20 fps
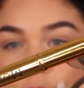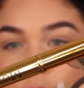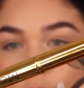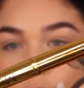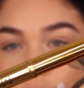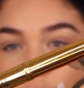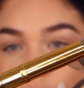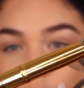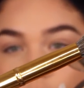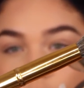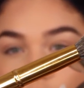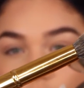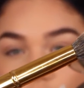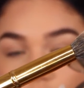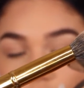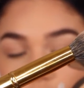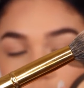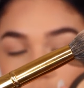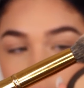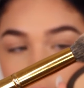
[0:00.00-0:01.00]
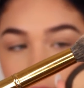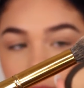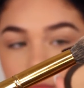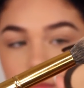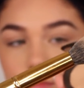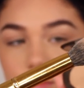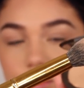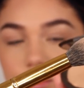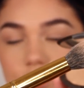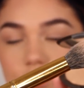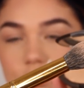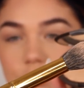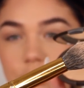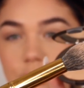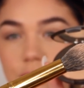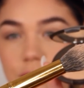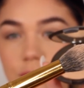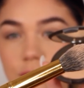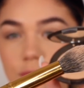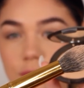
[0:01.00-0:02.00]
And I'm gonna go ahead and run this right on top of
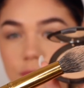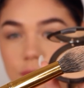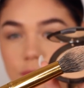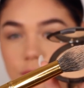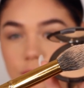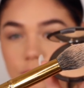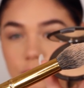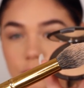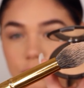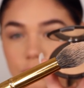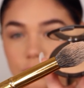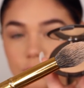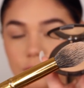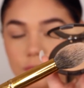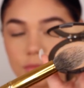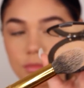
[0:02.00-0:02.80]
my cheekbones